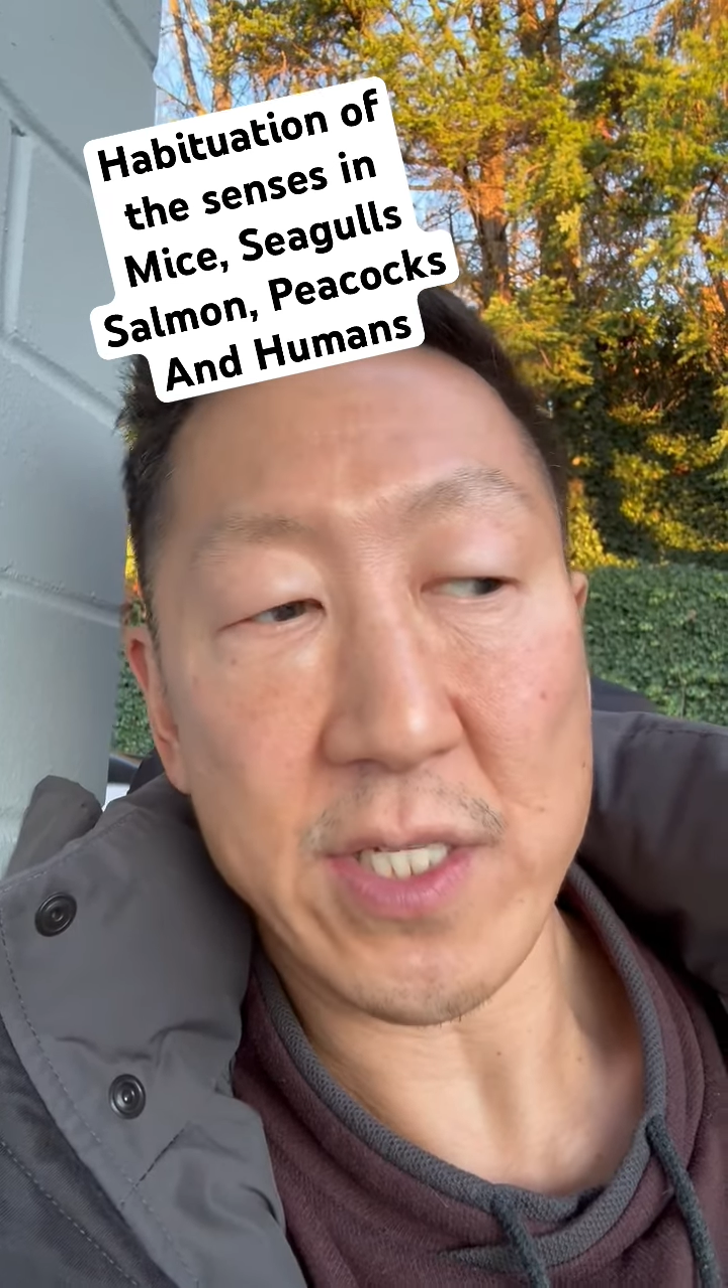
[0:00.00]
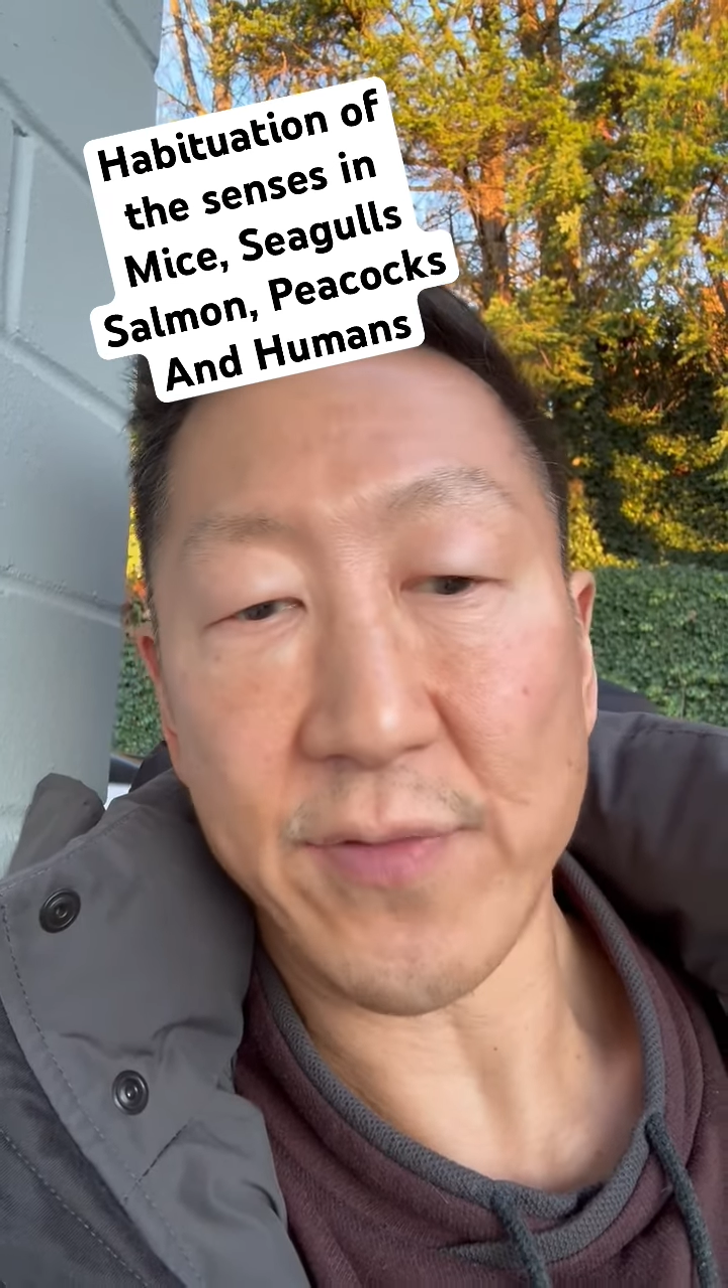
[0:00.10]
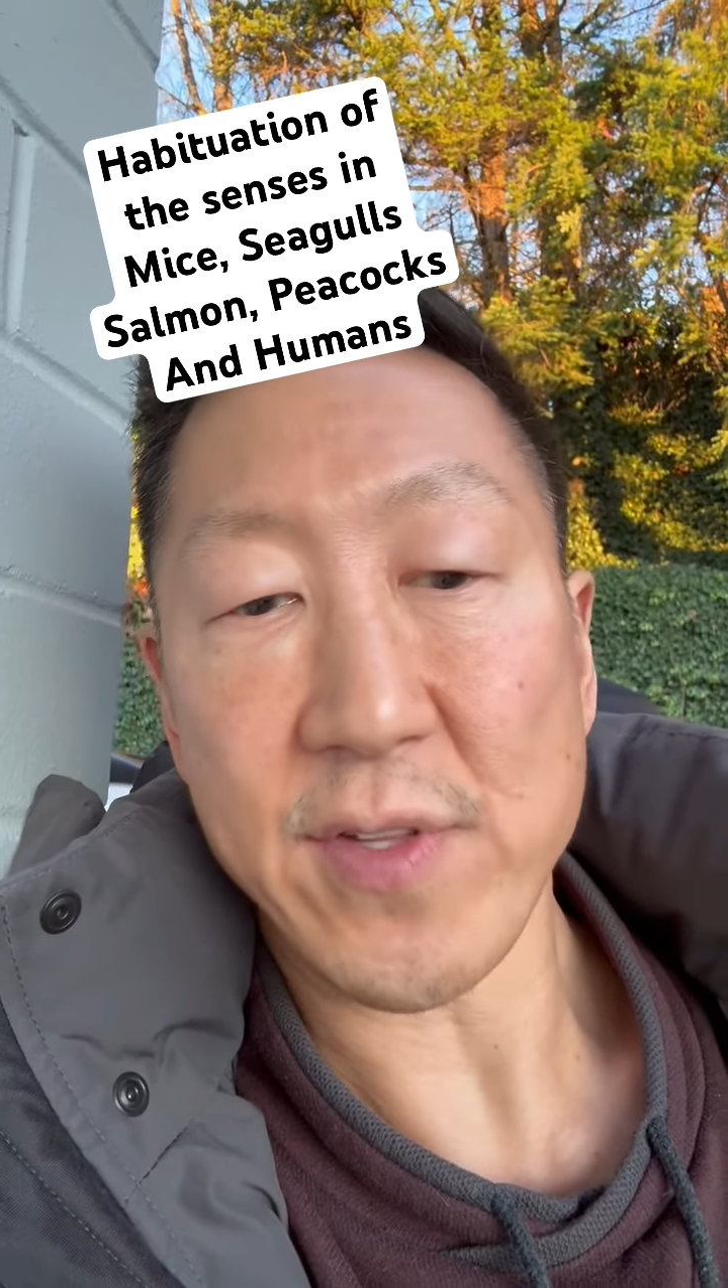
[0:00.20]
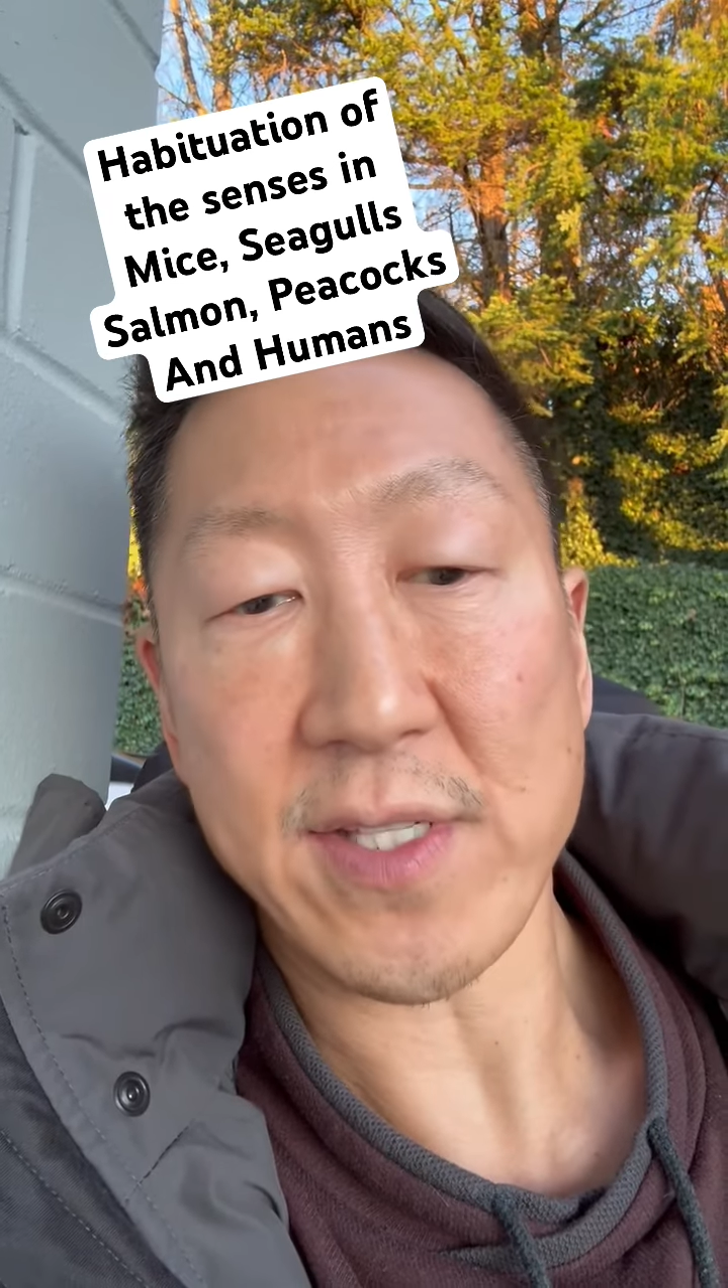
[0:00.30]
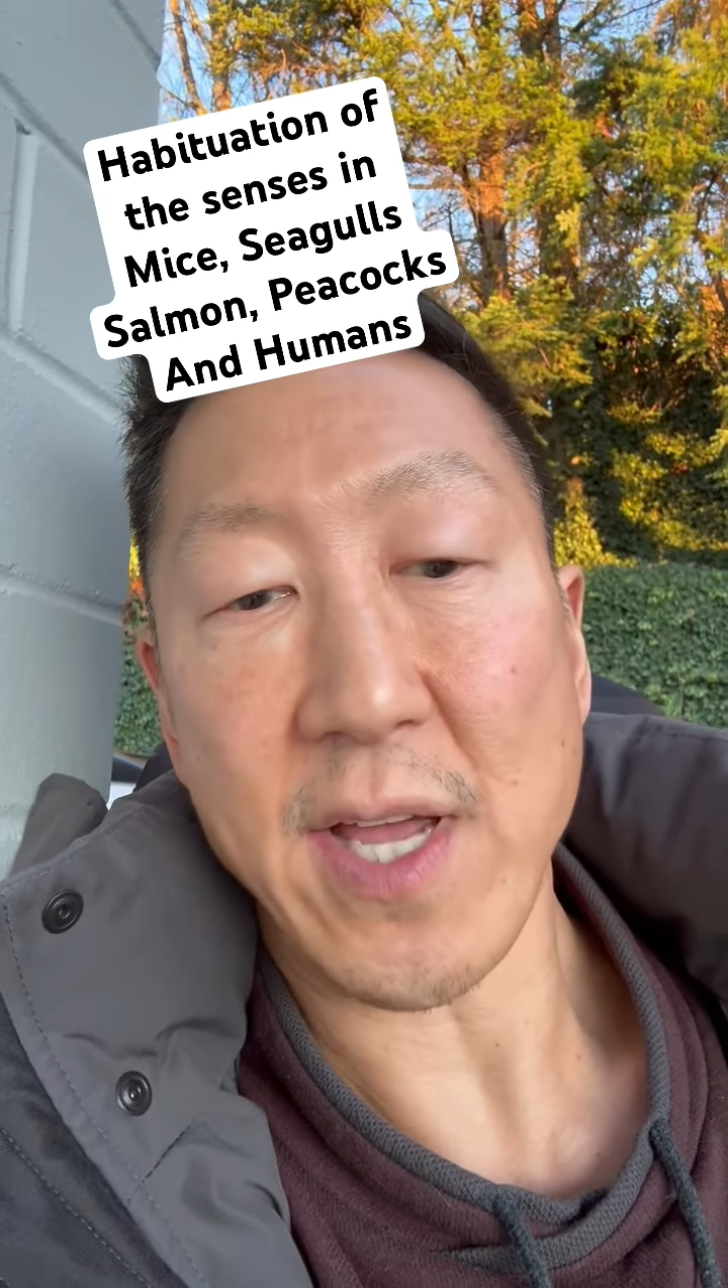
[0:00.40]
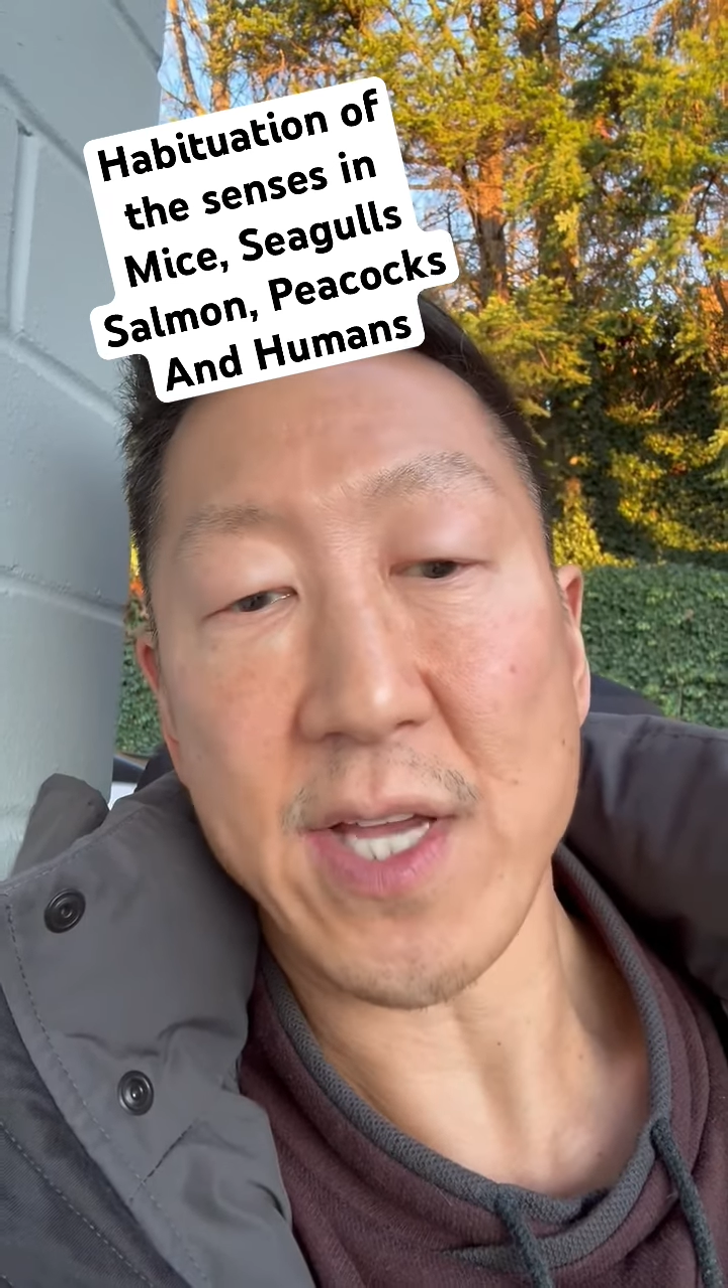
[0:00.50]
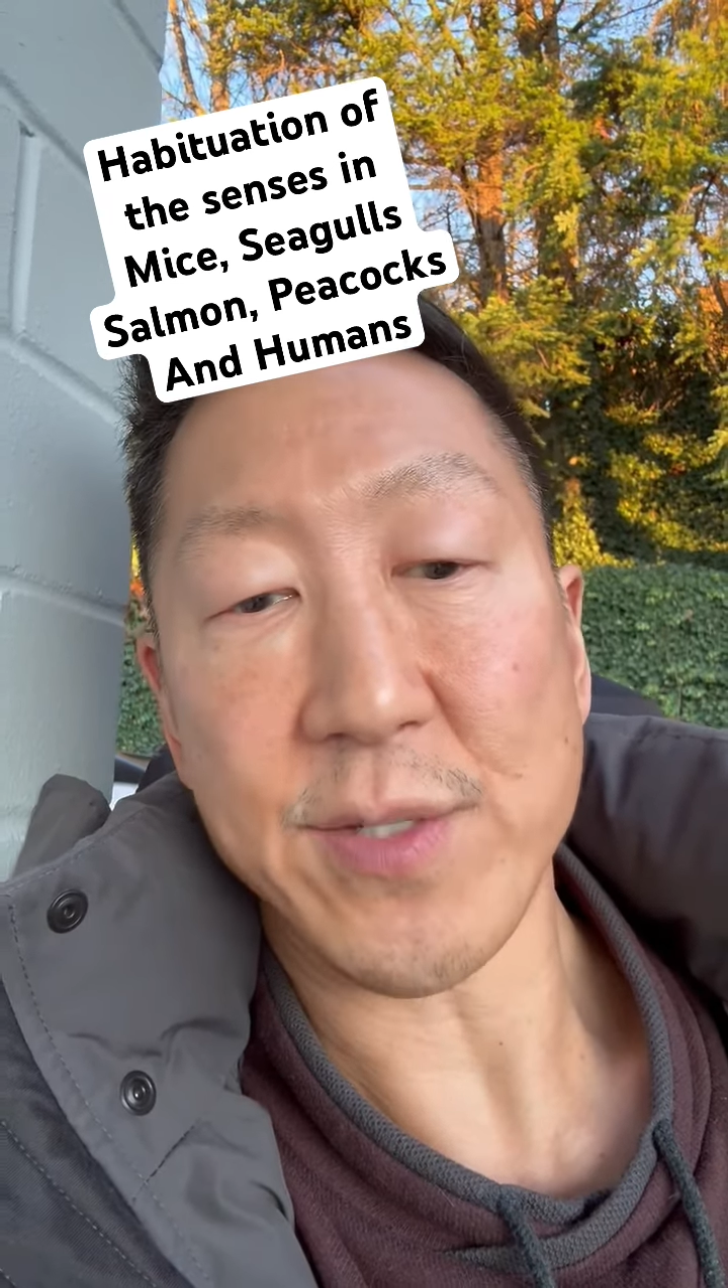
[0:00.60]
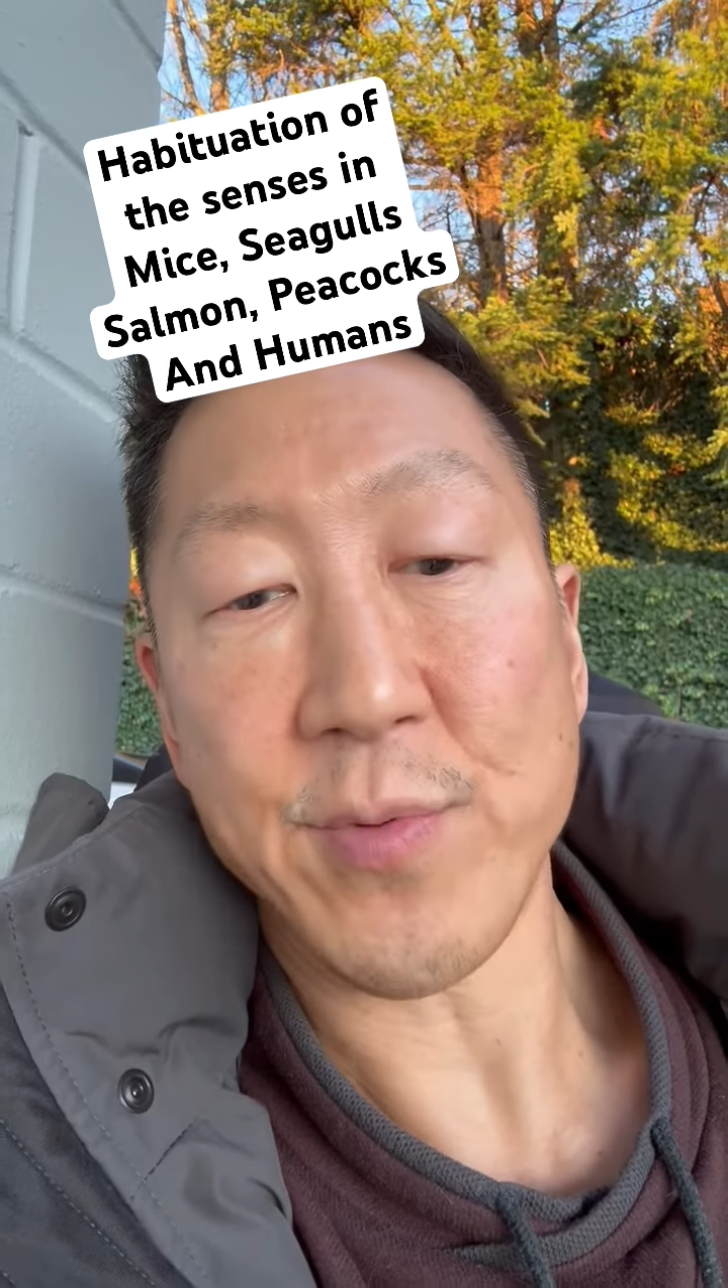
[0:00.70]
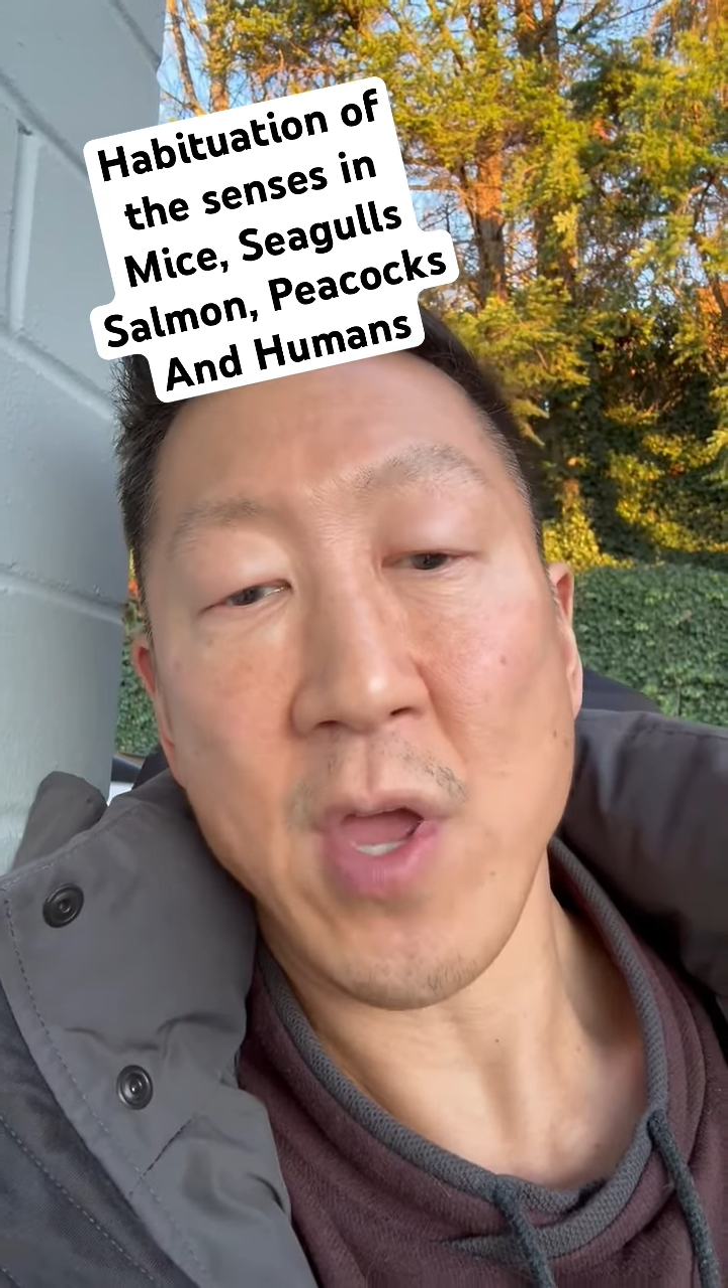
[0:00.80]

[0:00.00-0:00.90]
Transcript: different size